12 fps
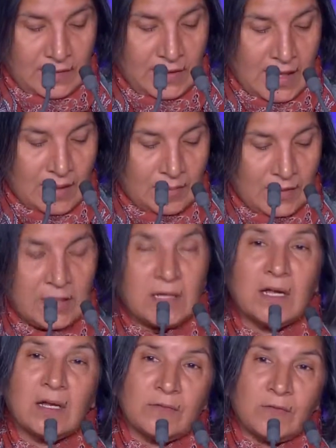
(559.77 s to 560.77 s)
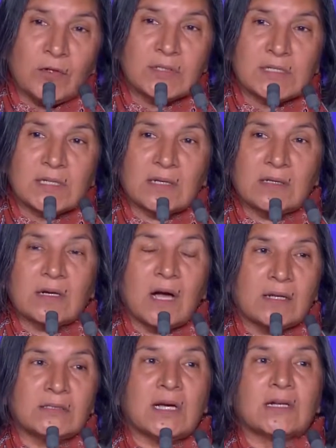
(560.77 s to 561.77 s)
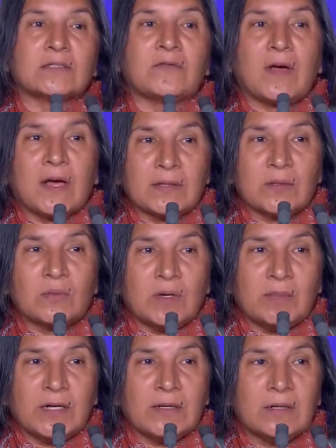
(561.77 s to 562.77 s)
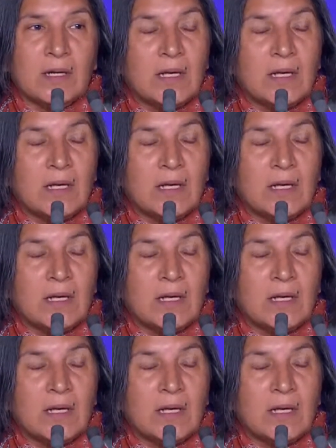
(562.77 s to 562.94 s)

namely influencing the conduct of other women.